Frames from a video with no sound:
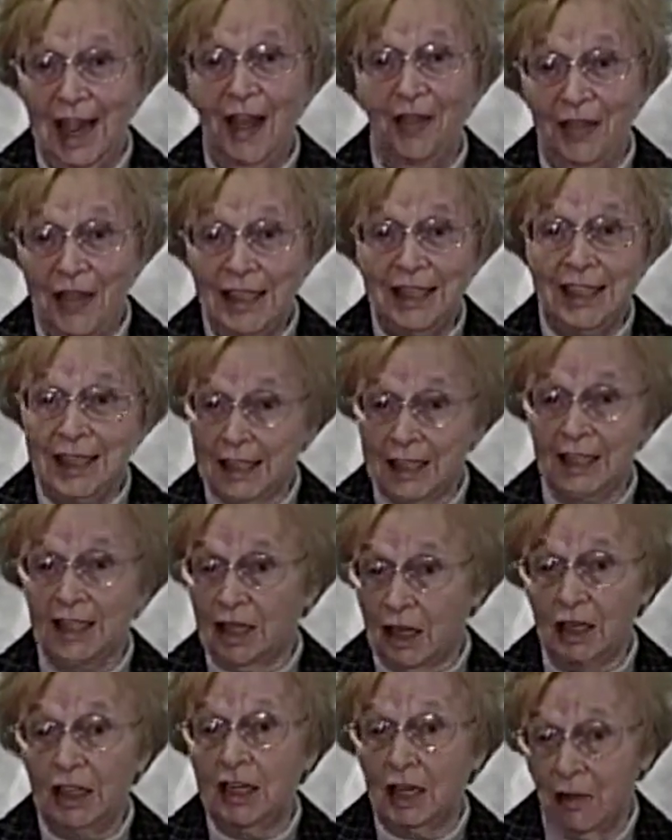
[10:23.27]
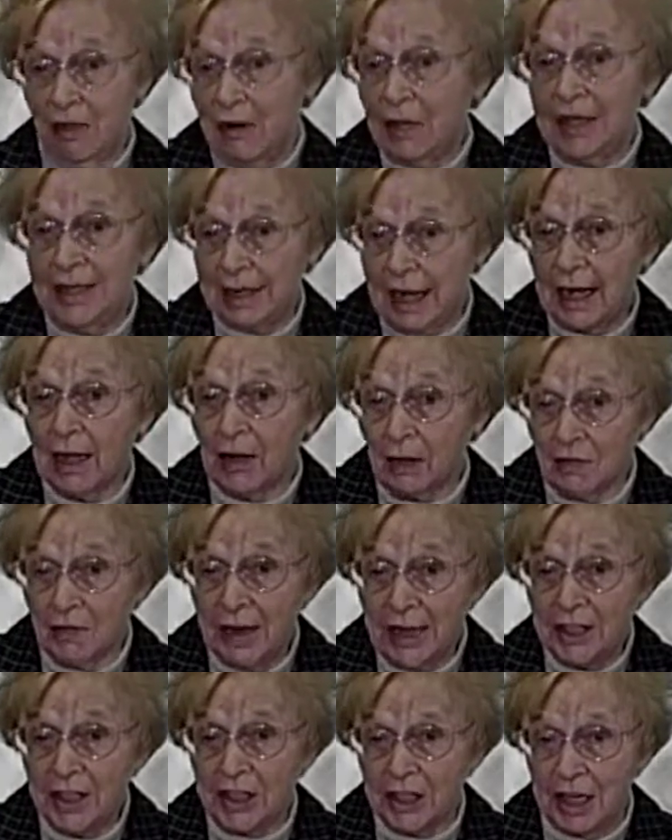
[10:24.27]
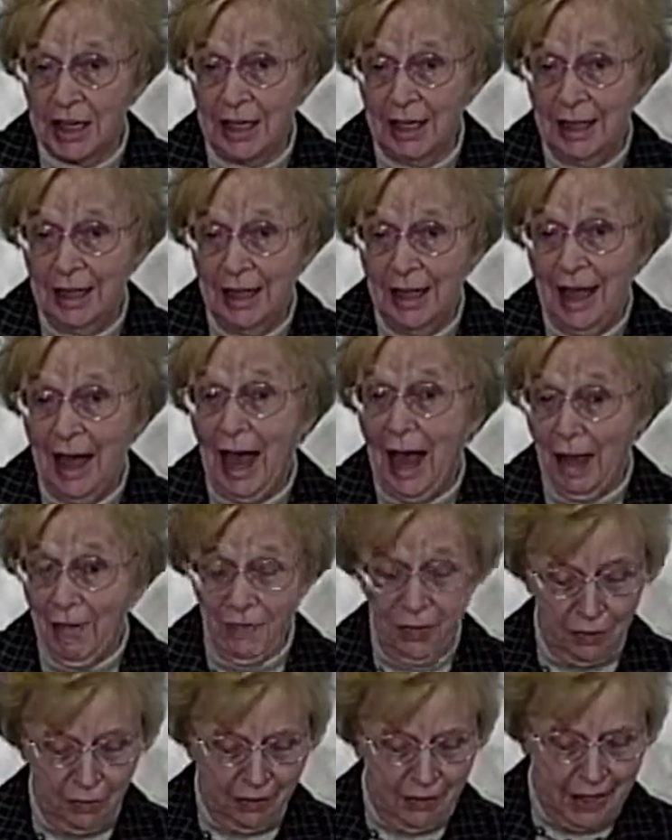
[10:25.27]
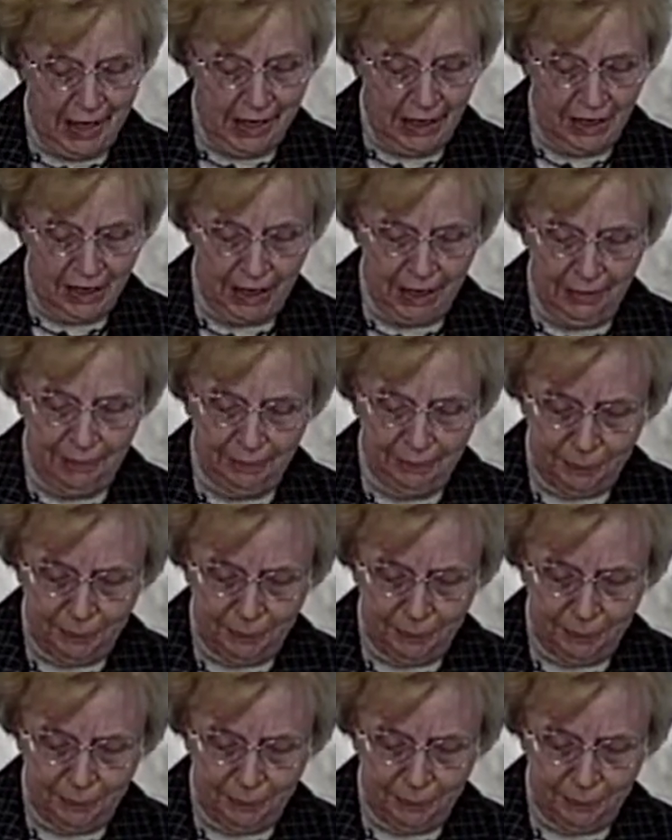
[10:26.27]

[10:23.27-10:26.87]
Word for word: This is the de- declaration of the creation.